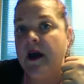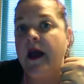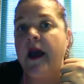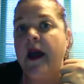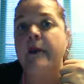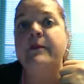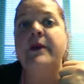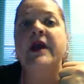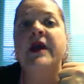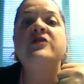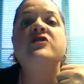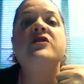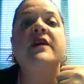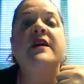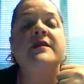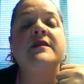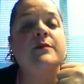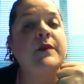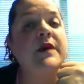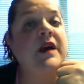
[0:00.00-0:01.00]
a patient
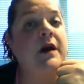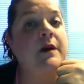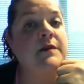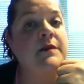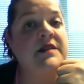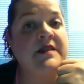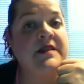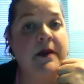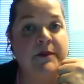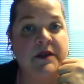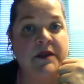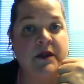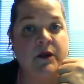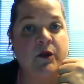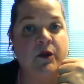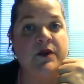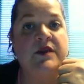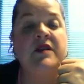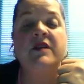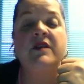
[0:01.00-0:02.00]
has become septic
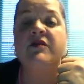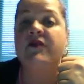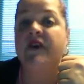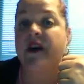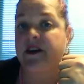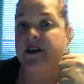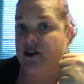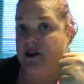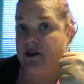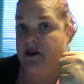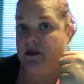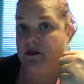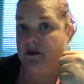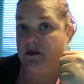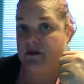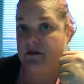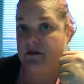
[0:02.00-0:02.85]
with an infection.